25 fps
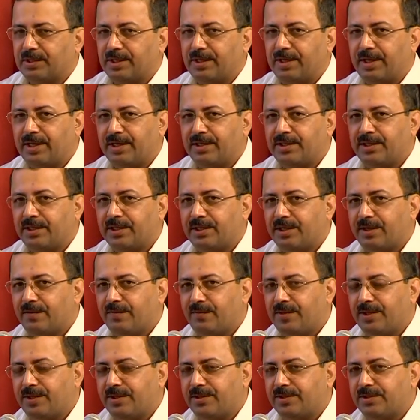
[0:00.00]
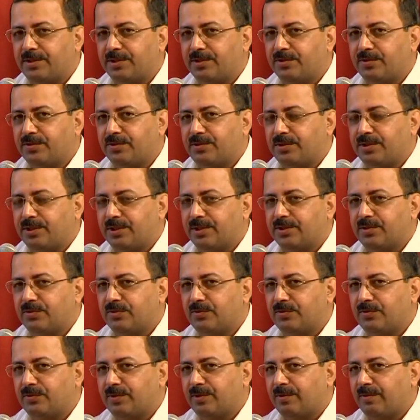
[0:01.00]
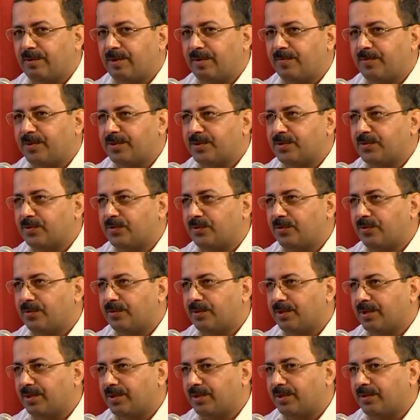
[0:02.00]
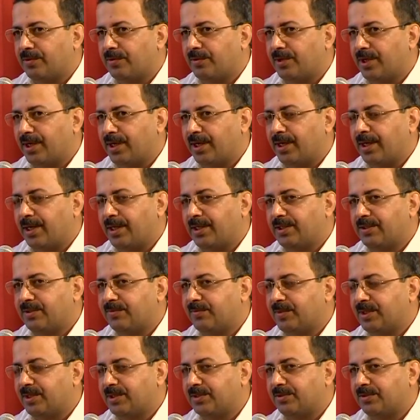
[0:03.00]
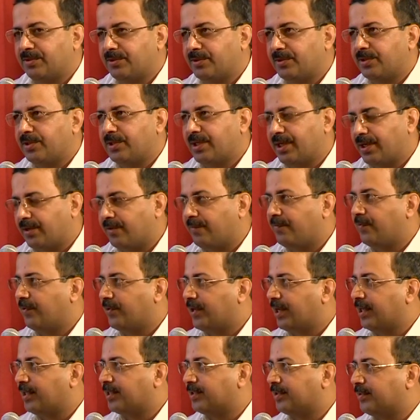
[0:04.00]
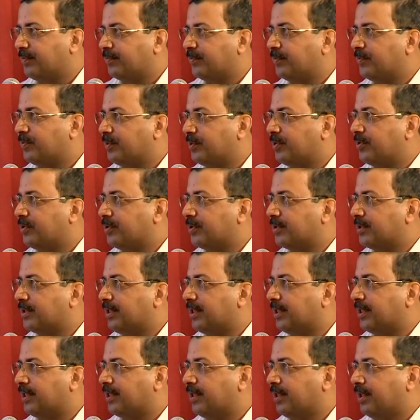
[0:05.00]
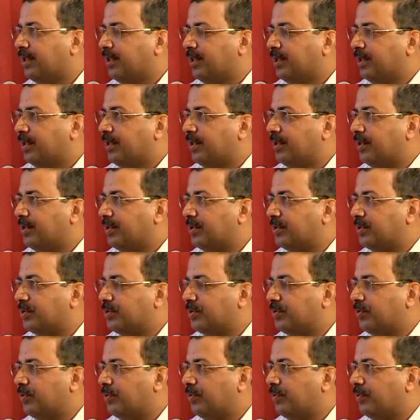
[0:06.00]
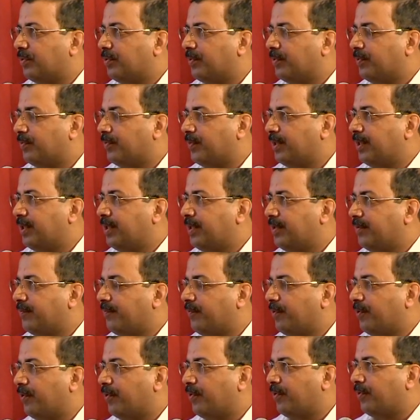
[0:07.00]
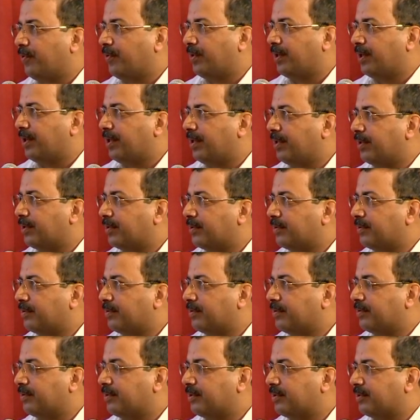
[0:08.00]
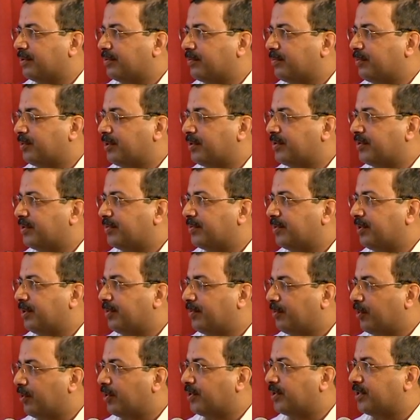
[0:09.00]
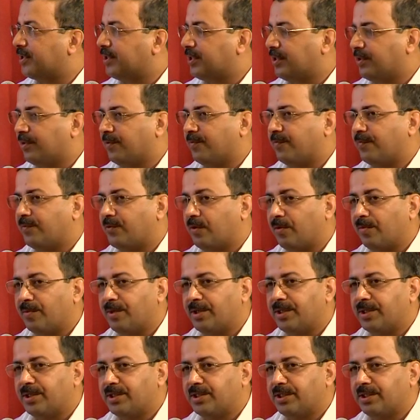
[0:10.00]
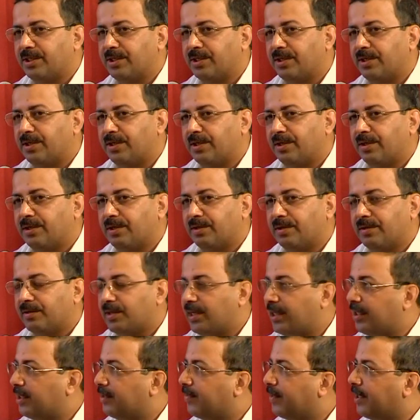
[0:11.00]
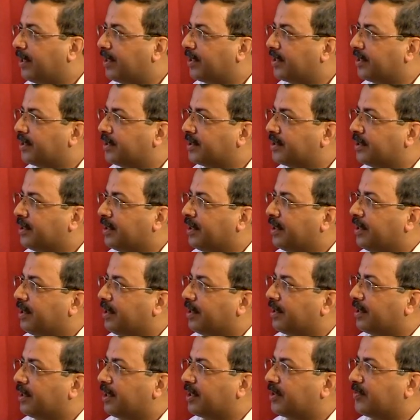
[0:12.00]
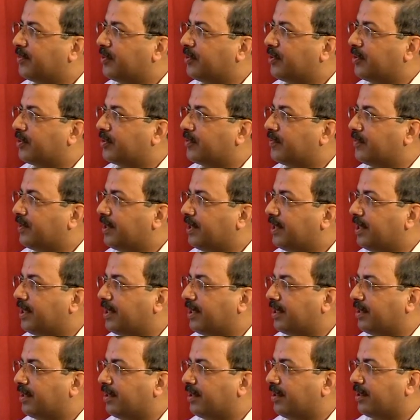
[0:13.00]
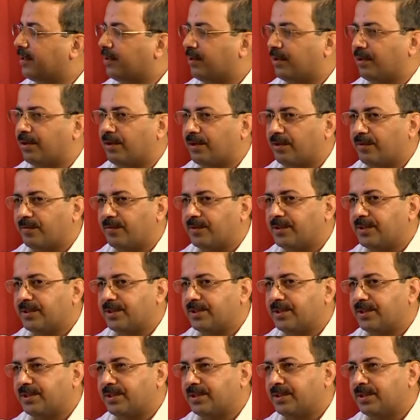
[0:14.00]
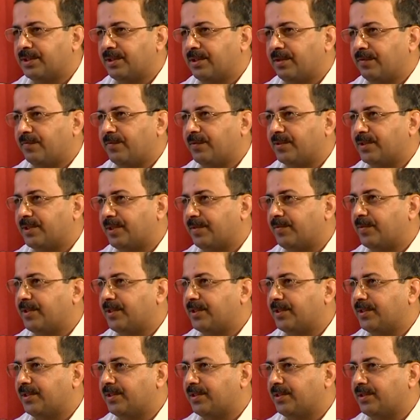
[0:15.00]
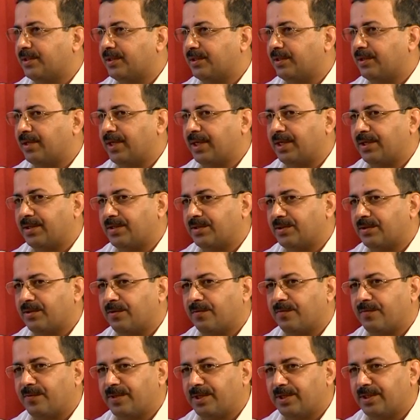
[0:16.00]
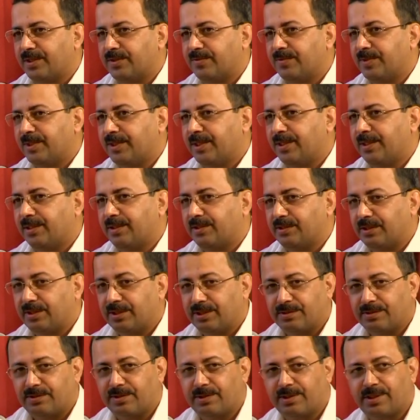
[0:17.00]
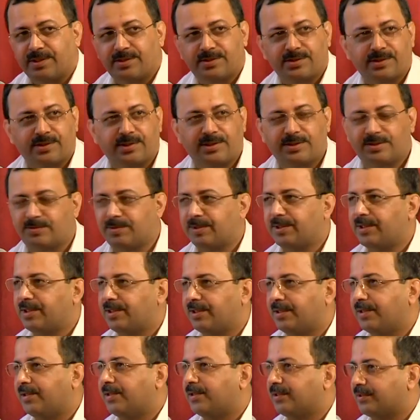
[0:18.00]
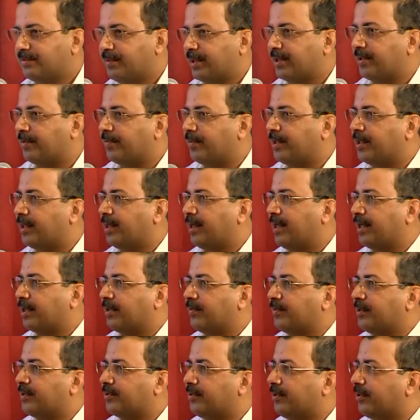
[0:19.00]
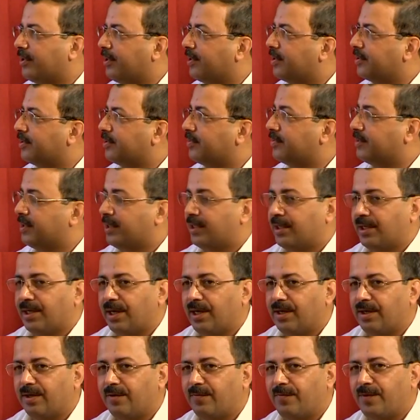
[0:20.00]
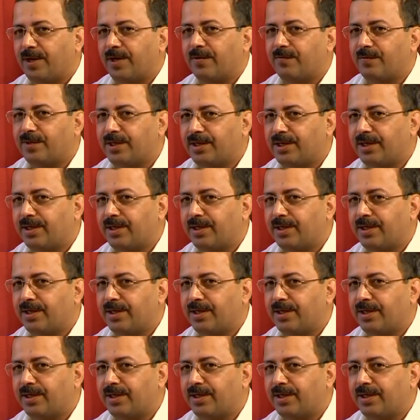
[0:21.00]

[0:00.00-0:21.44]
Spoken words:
I think every institute needs to develop its own, guidelines based on the kind of organisms which you are seeing. So we follow the principal policy of combination antibiotics. And that's because we get a lot of resistance. For some reason, the rates of ESBL, that's extended spectrum beta-lactamase organisms, and in fact, we are